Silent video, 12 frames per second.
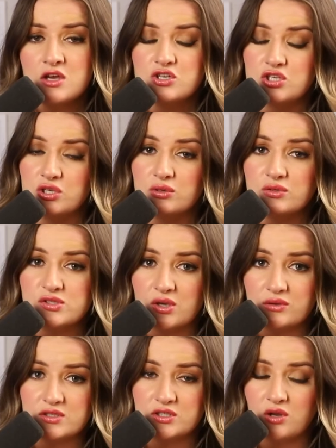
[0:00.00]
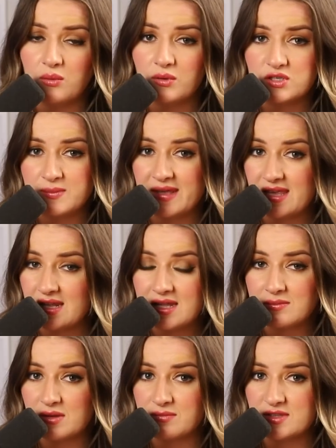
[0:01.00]
She also did not want to make any
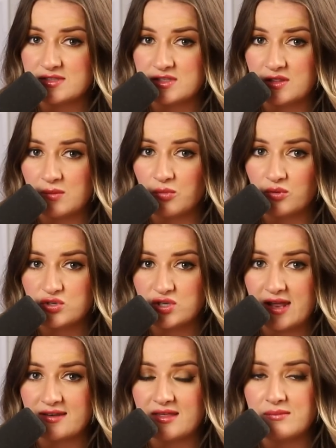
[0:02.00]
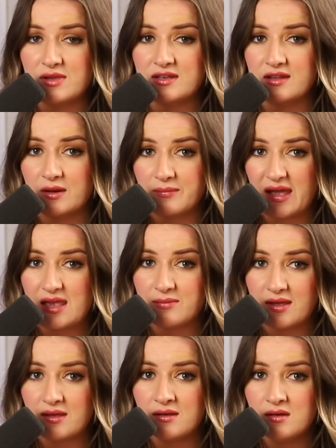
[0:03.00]
amendments to the Abortion Act that meant that a
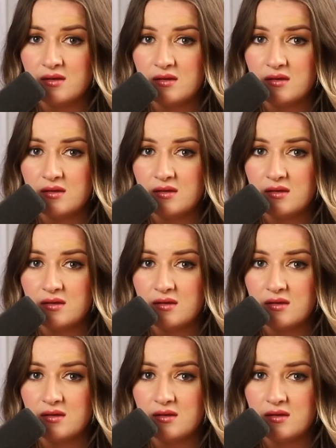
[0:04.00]
baby